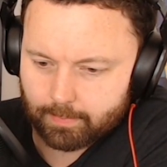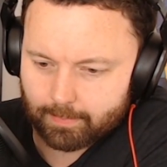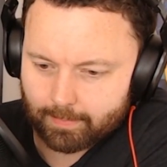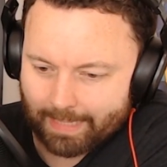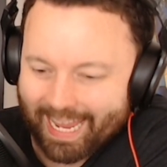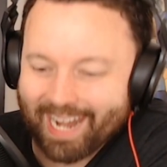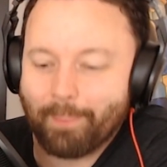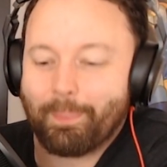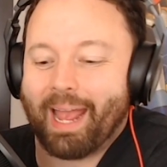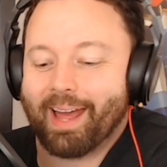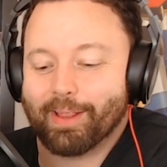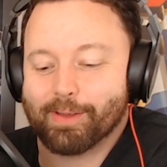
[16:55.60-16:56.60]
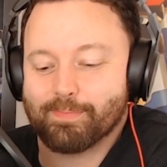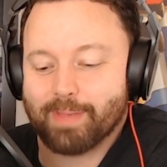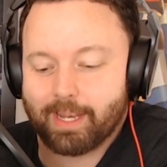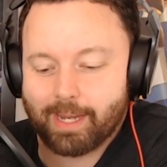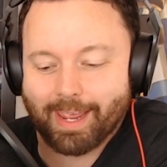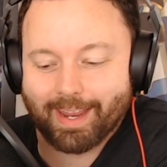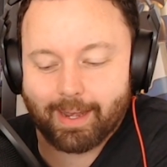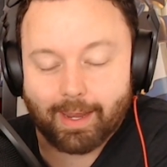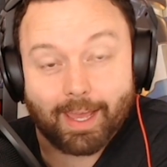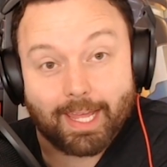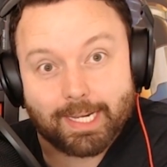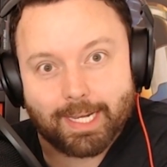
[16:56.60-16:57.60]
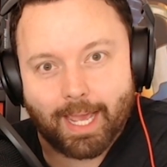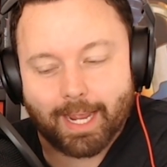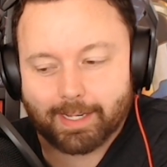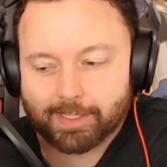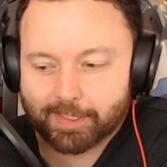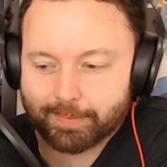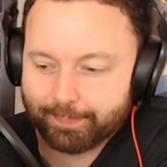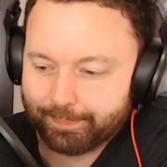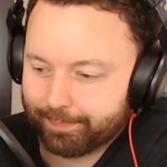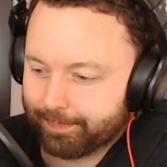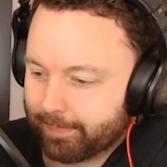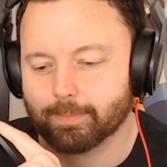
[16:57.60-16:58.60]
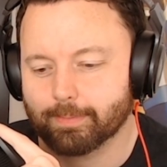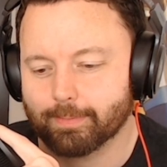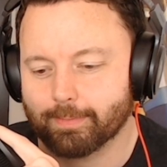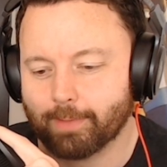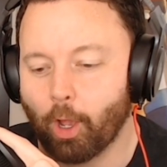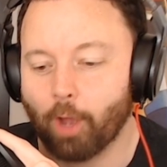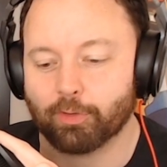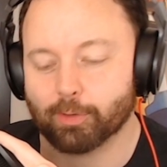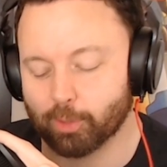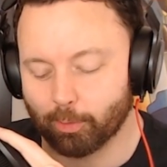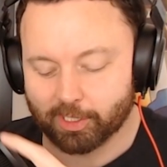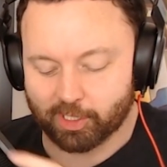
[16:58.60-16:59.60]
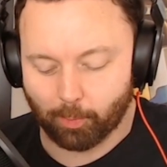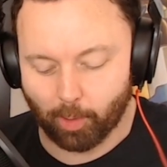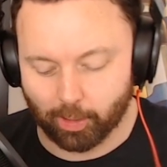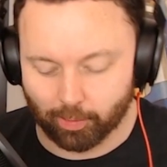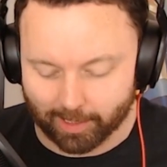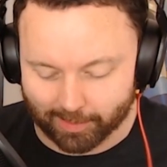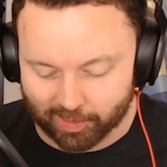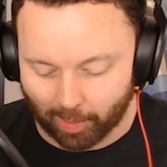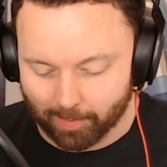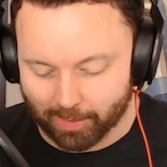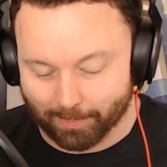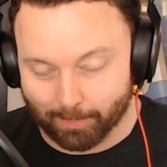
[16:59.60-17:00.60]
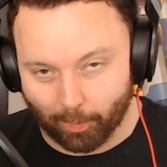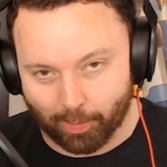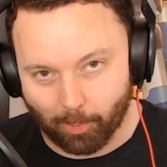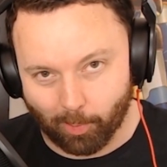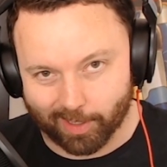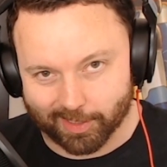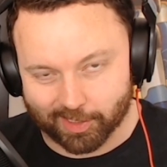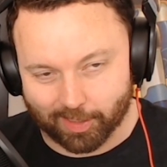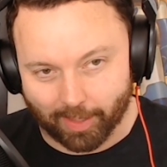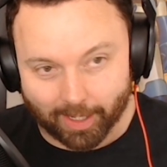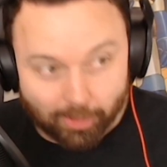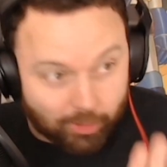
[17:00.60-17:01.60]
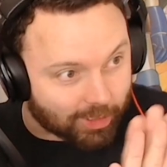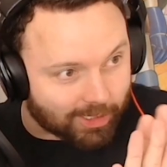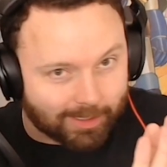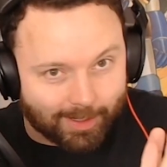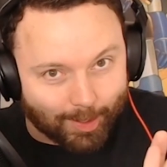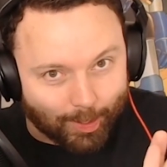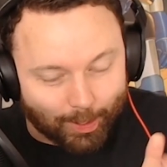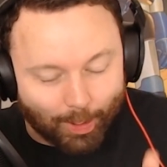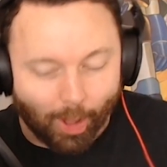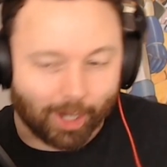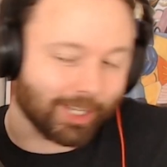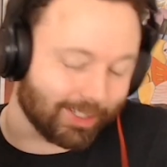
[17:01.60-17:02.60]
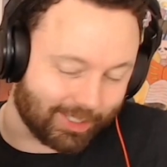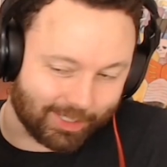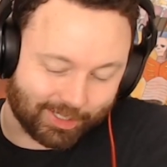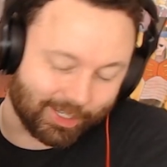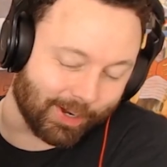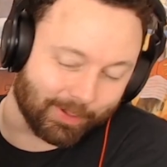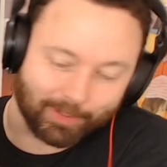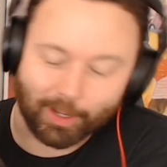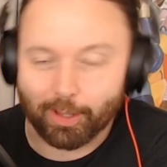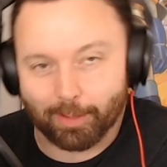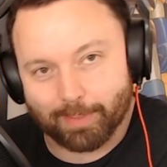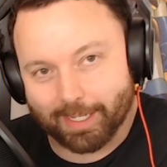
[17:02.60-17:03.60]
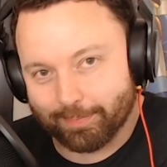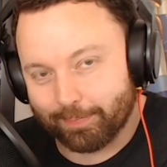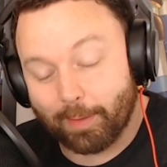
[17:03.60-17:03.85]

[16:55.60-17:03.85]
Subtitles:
And a Pala minion! Nice. Oh, if there's only some way you could summon them both at once and they can just lock into stone. Oh, that'd be